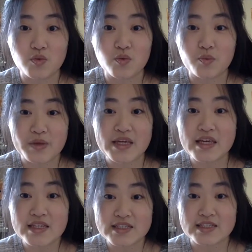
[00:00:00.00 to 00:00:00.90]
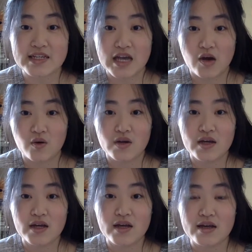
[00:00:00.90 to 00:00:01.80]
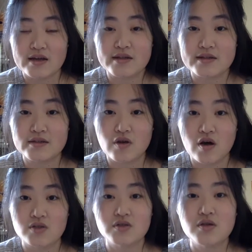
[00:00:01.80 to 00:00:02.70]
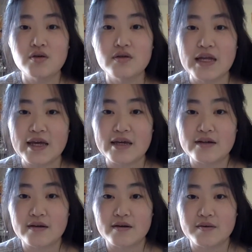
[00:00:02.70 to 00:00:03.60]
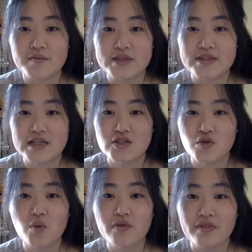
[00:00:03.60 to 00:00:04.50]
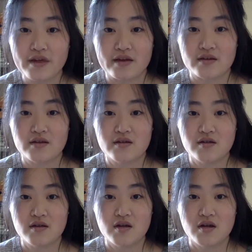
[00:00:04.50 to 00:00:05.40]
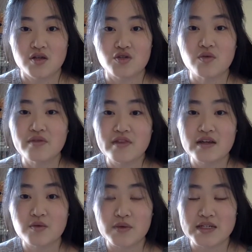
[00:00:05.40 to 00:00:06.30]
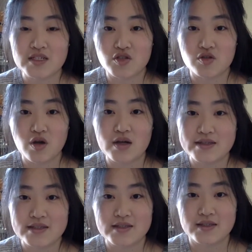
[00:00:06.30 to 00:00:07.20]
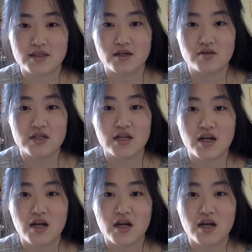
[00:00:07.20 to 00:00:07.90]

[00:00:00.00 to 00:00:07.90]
being the now. And also, like, it says, don't think when it's not necessary.